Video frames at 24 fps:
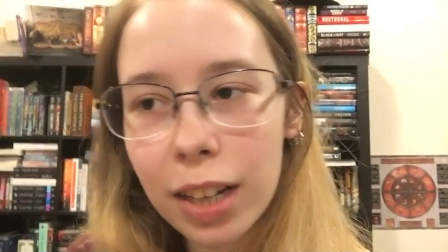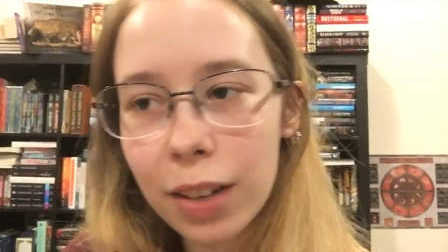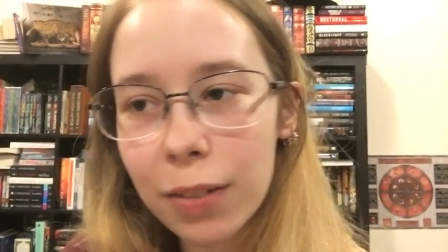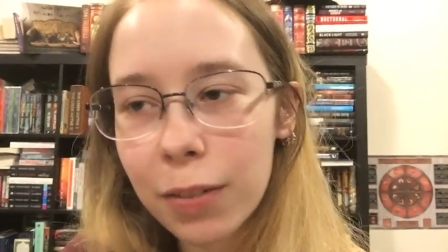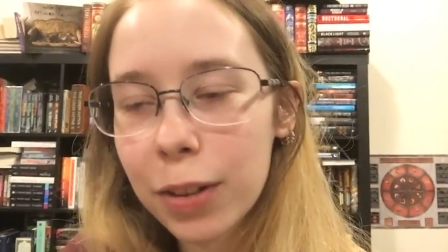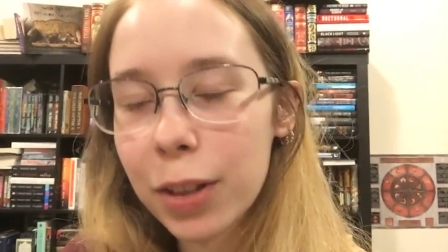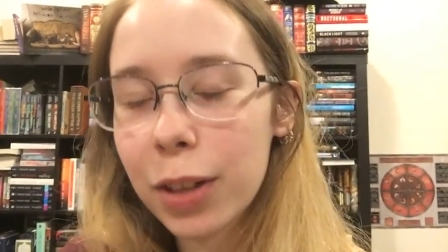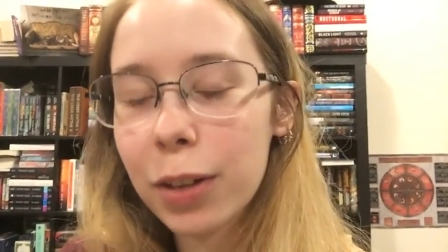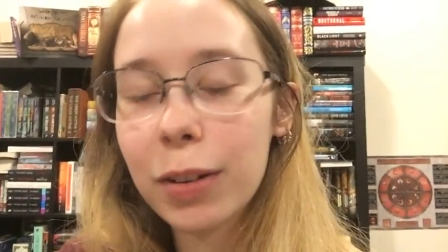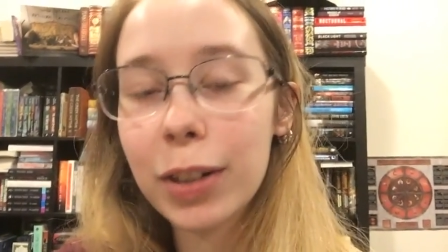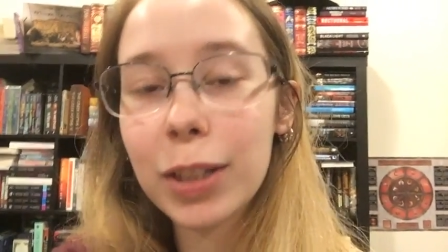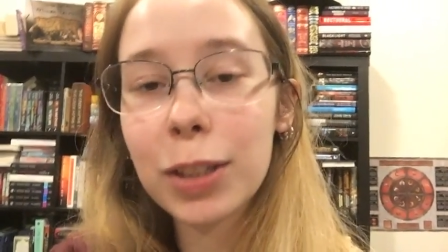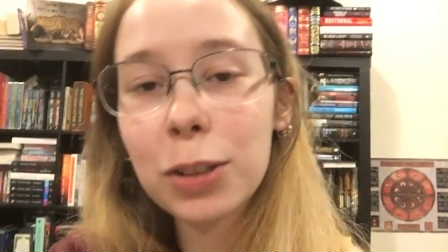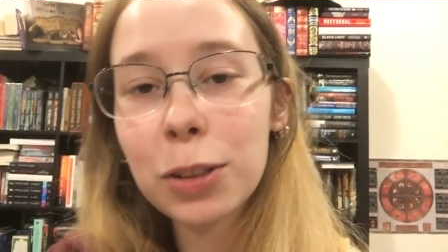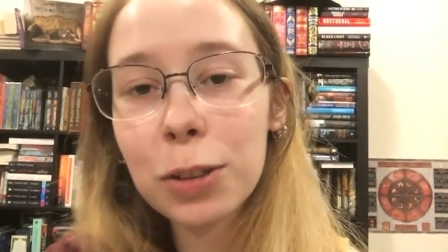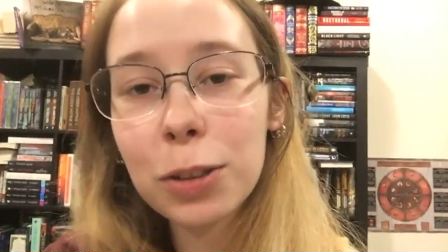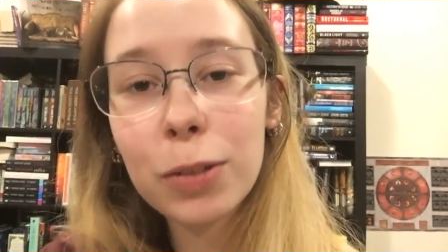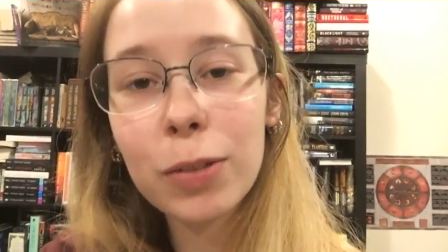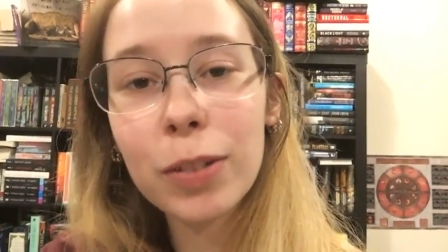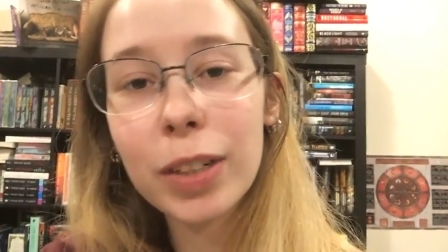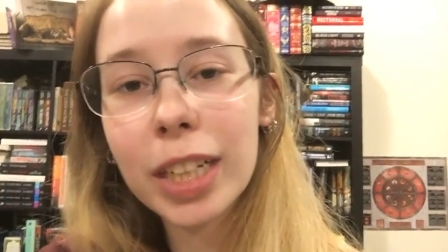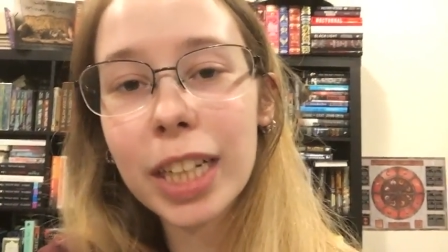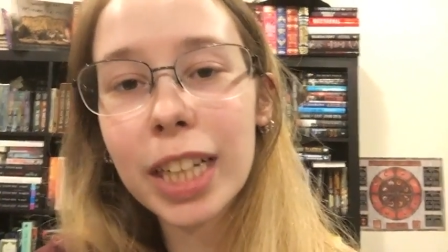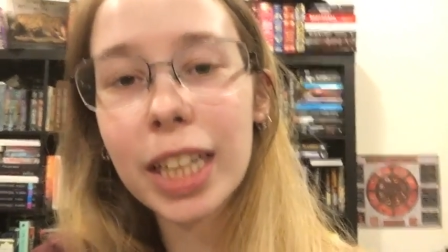even though I
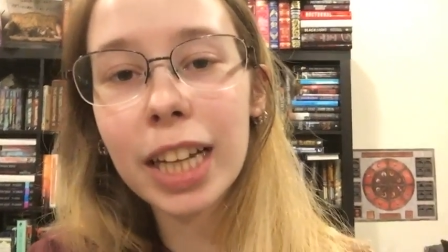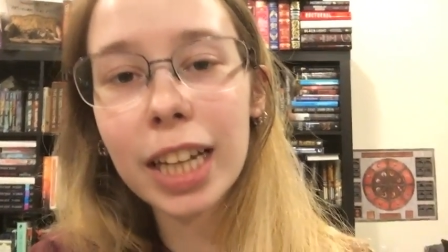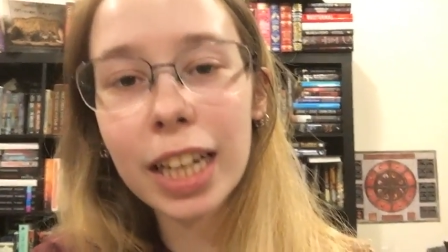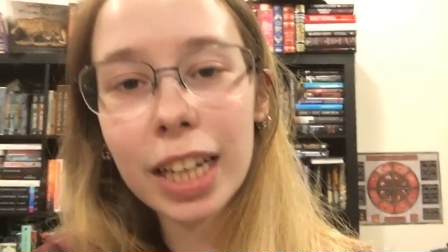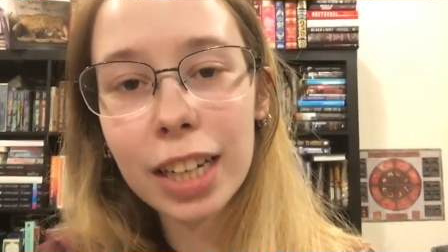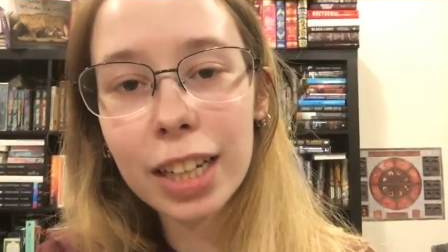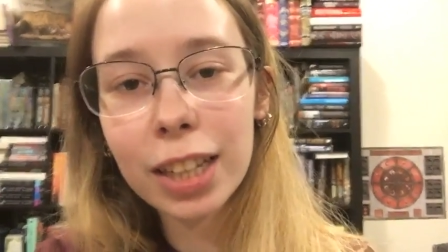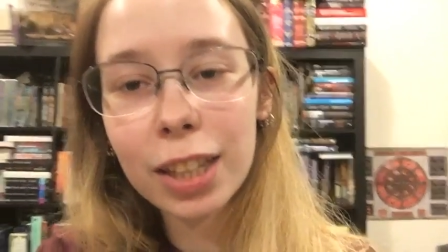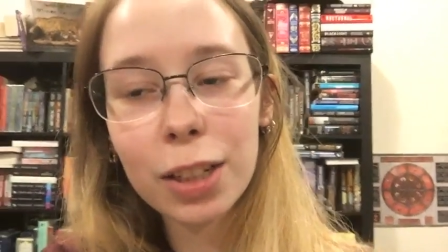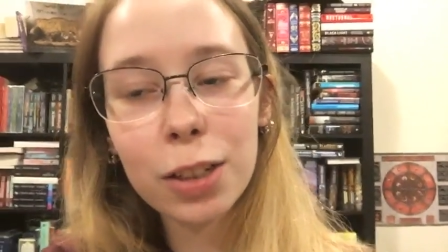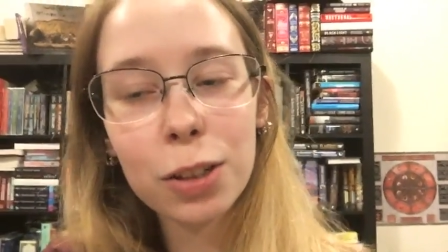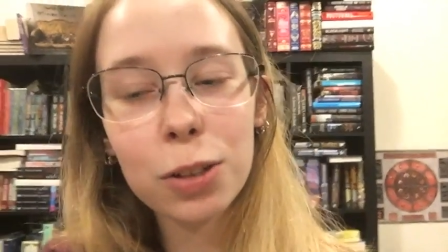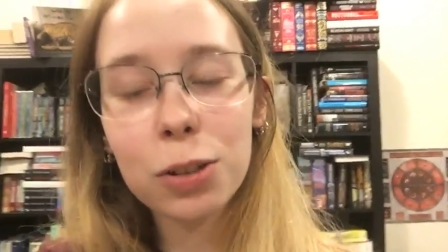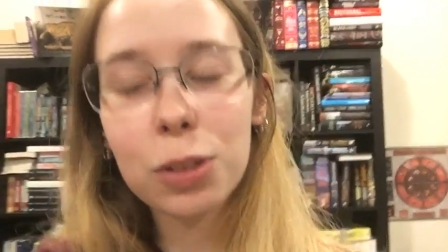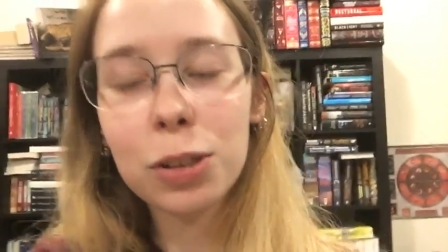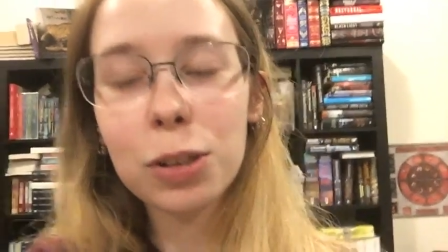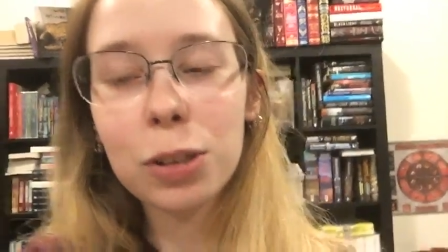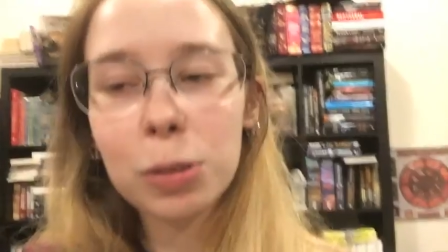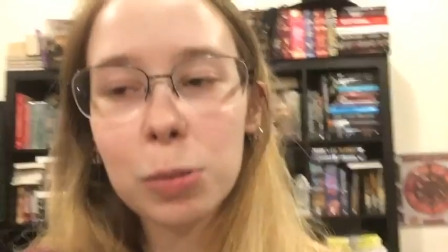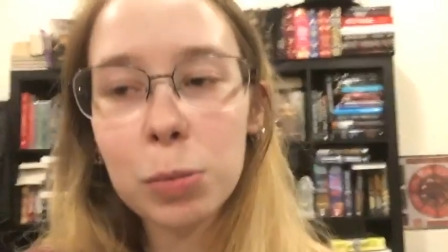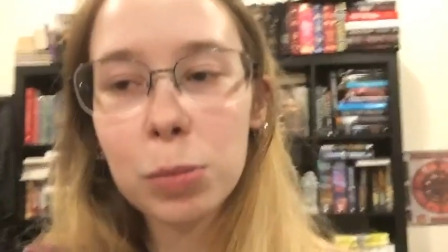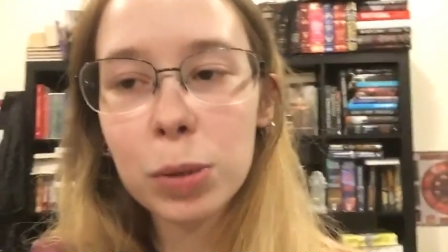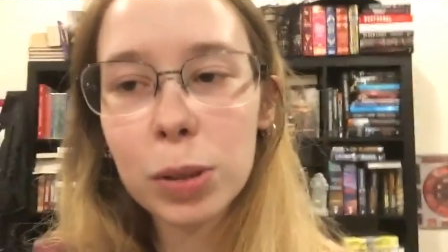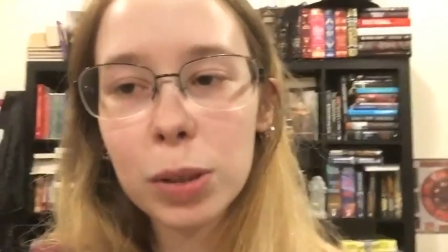do really like the
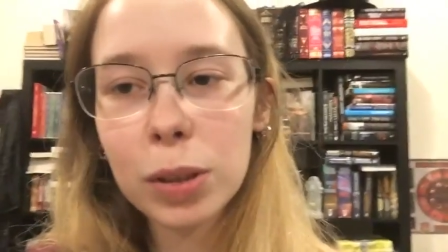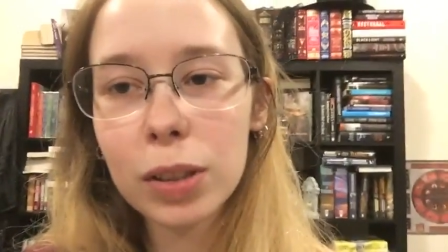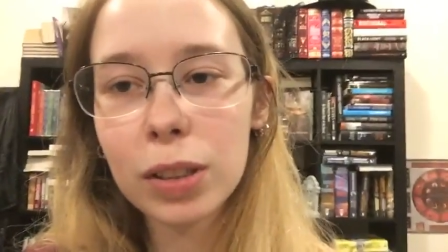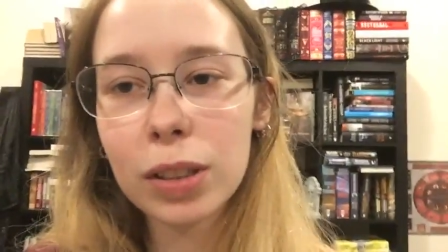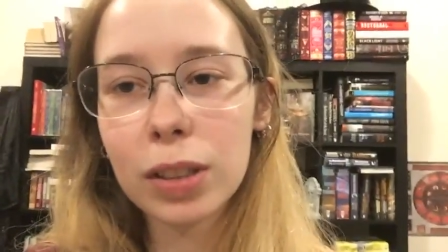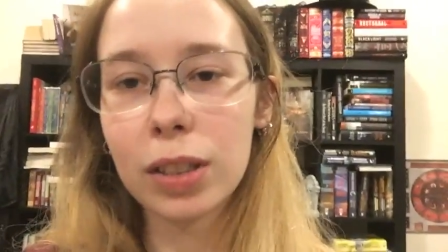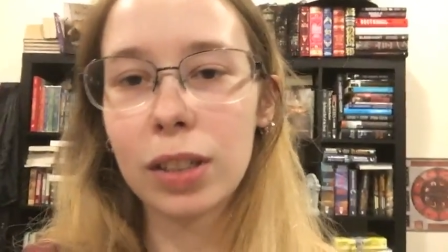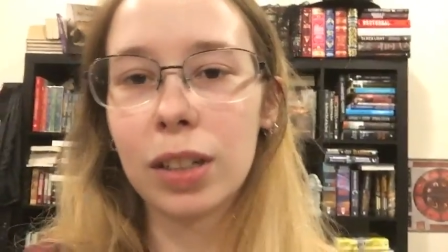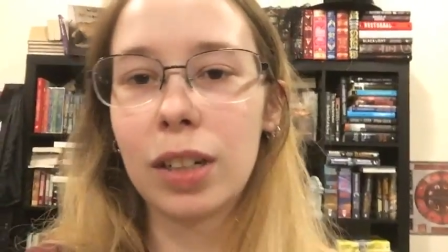YouTubes.